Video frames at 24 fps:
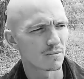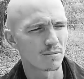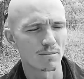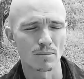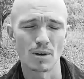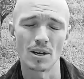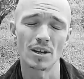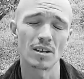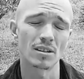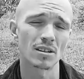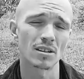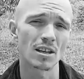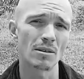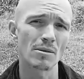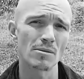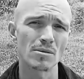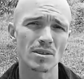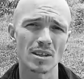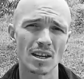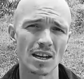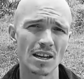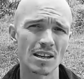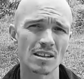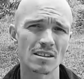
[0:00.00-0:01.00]
by the time I
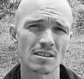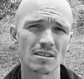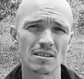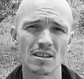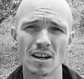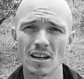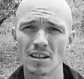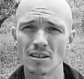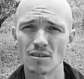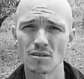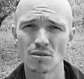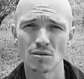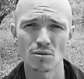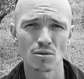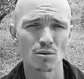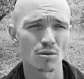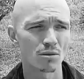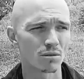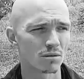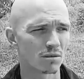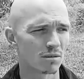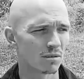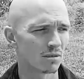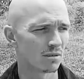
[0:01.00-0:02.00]
was 8, 9 years
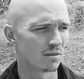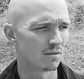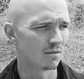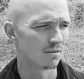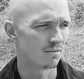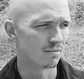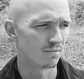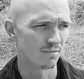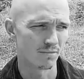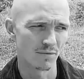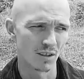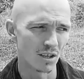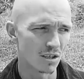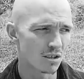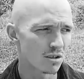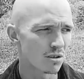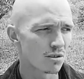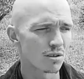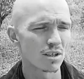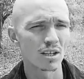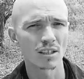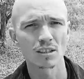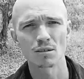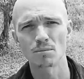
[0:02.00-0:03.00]
old,
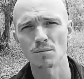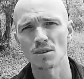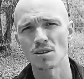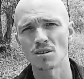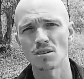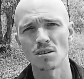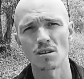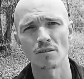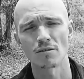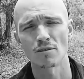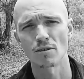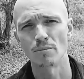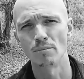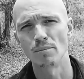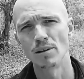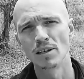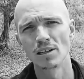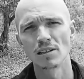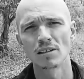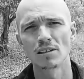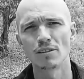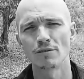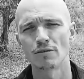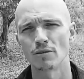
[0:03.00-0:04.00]
disconnected myself
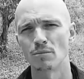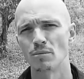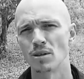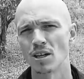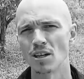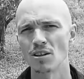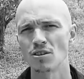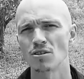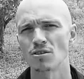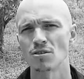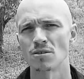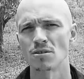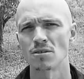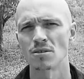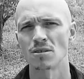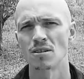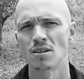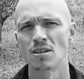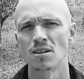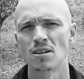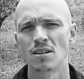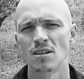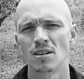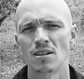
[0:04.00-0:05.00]
completely from nature,
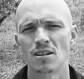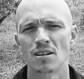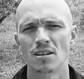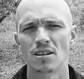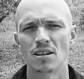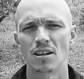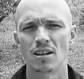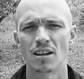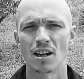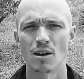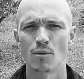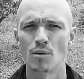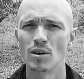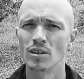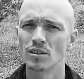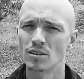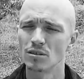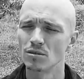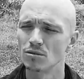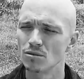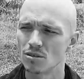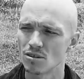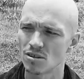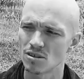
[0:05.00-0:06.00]
and I went
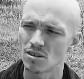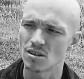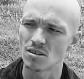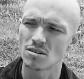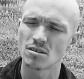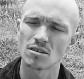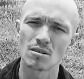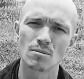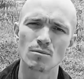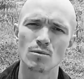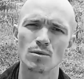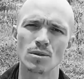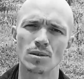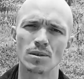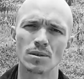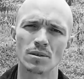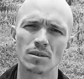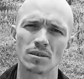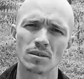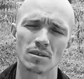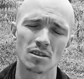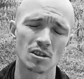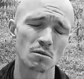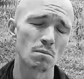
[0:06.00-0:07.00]
into the system world,
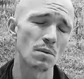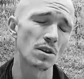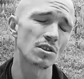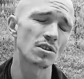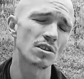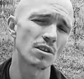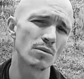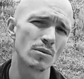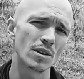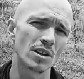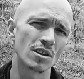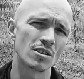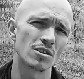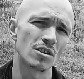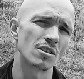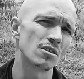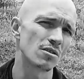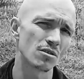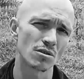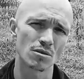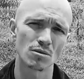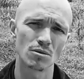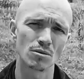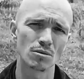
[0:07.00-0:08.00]
especially when I
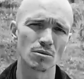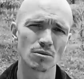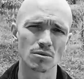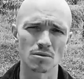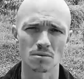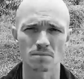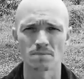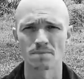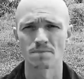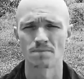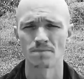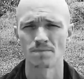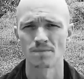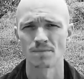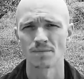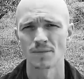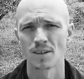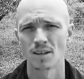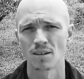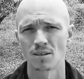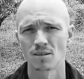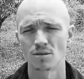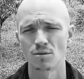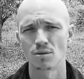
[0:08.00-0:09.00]
changed schools
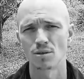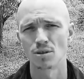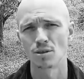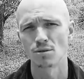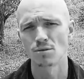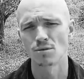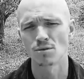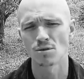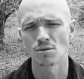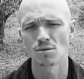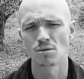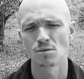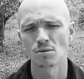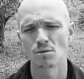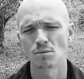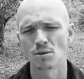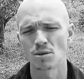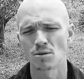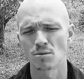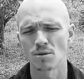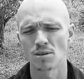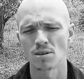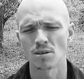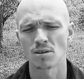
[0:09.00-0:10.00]
to a new school,
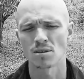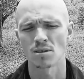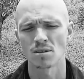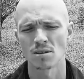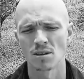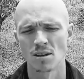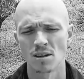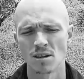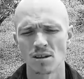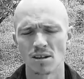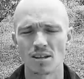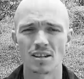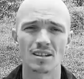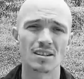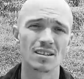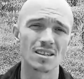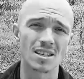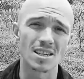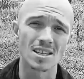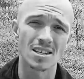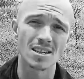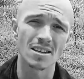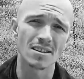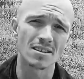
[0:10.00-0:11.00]
which was in the
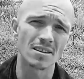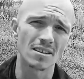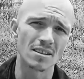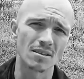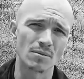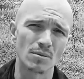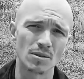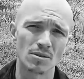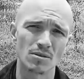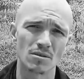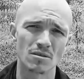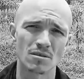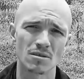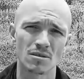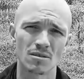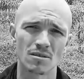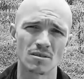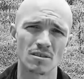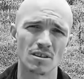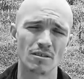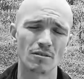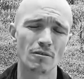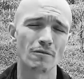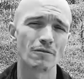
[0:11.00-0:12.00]
city, which was
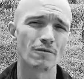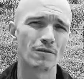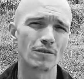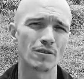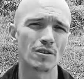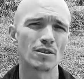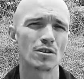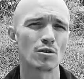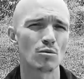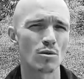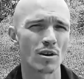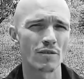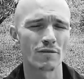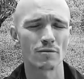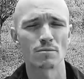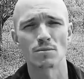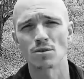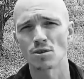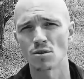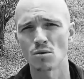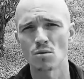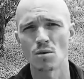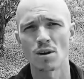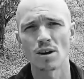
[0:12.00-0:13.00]
even further away from
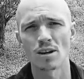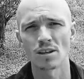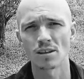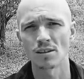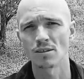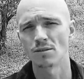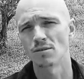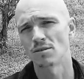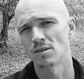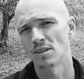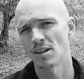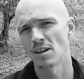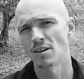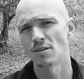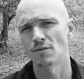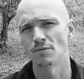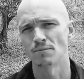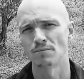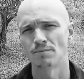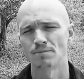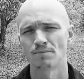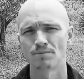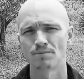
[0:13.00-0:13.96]
this quiet little town.